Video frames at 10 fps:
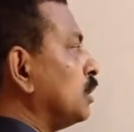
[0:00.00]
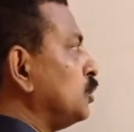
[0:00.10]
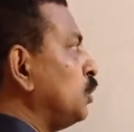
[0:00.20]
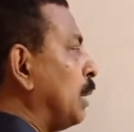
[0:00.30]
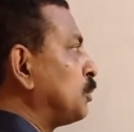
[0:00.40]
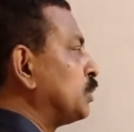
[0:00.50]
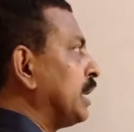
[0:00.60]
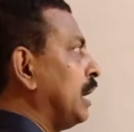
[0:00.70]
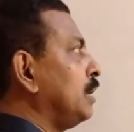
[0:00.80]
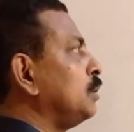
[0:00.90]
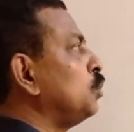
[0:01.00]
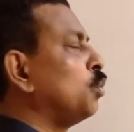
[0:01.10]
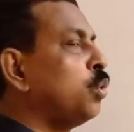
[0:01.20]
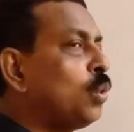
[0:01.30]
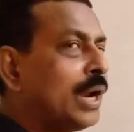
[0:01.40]
You have to tell
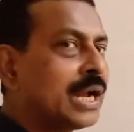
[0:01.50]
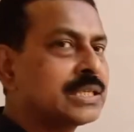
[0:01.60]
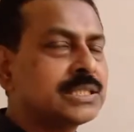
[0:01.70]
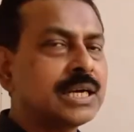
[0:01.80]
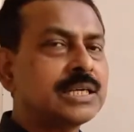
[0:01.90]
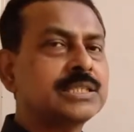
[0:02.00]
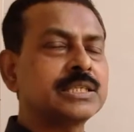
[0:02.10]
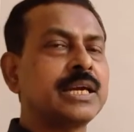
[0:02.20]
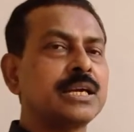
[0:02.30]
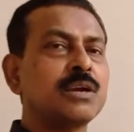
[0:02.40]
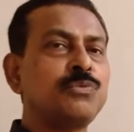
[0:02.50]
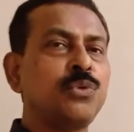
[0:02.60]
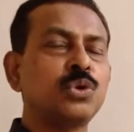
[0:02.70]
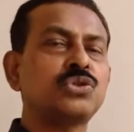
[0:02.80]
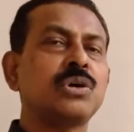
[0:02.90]
who exerts greater
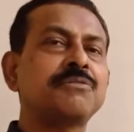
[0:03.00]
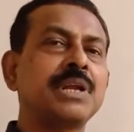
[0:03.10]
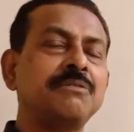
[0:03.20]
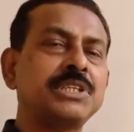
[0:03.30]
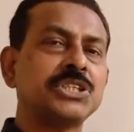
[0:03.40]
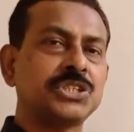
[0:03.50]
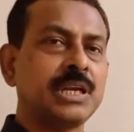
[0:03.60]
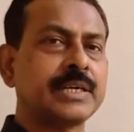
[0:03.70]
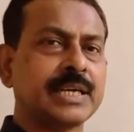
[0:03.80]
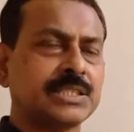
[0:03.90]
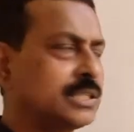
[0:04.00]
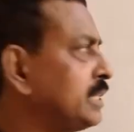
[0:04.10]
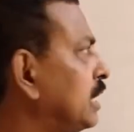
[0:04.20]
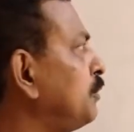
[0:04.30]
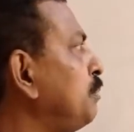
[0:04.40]
force of gravitational attraction.
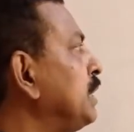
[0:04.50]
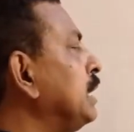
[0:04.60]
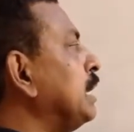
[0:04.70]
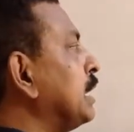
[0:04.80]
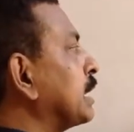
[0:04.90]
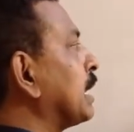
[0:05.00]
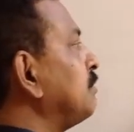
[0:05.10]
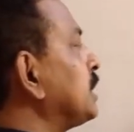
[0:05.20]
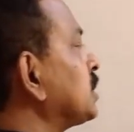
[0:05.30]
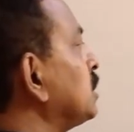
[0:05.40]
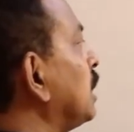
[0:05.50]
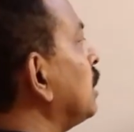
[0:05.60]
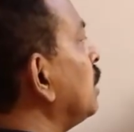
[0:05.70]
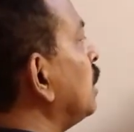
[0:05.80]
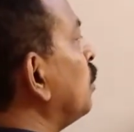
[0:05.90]
There will be
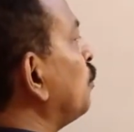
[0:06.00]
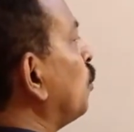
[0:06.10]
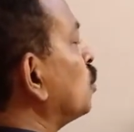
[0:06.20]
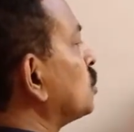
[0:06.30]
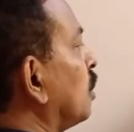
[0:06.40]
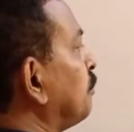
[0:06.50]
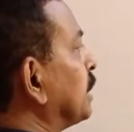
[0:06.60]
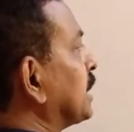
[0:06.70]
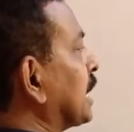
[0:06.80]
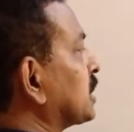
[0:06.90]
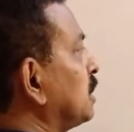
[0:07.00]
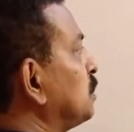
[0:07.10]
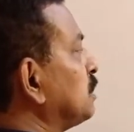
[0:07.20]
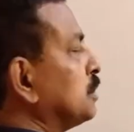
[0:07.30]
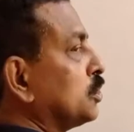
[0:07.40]
gravitational force of attraction
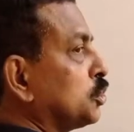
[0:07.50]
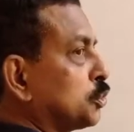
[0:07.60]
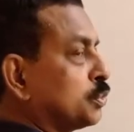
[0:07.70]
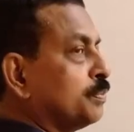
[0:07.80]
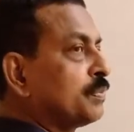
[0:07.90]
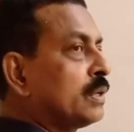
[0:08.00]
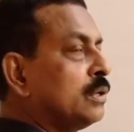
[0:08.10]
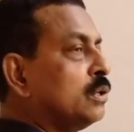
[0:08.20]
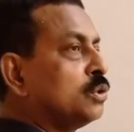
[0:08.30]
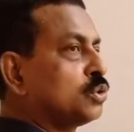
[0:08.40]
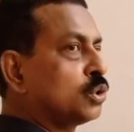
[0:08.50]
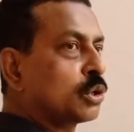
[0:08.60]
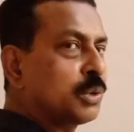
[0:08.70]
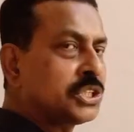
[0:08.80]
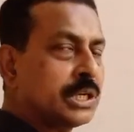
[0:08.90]
between the two. So the
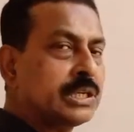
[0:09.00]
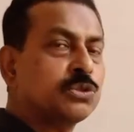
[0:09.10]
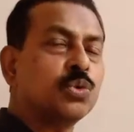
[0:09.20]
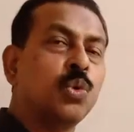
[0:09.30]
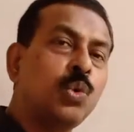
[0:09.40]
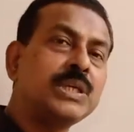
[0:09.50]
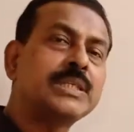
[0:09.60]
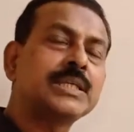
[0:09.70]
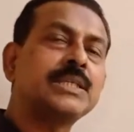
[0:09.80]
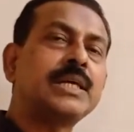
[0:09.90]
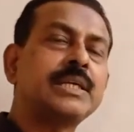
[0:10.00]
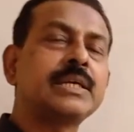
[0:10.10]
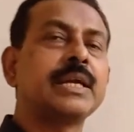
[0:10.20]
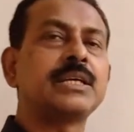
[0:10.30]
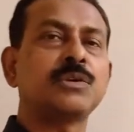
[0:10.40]
question is, who is exerting
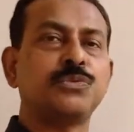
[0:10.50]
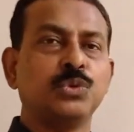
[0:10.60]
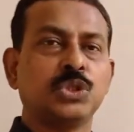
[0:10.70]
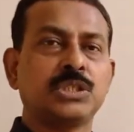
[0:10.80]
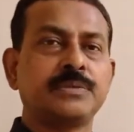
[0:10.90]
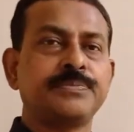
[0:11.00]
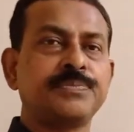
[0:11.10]
greater force?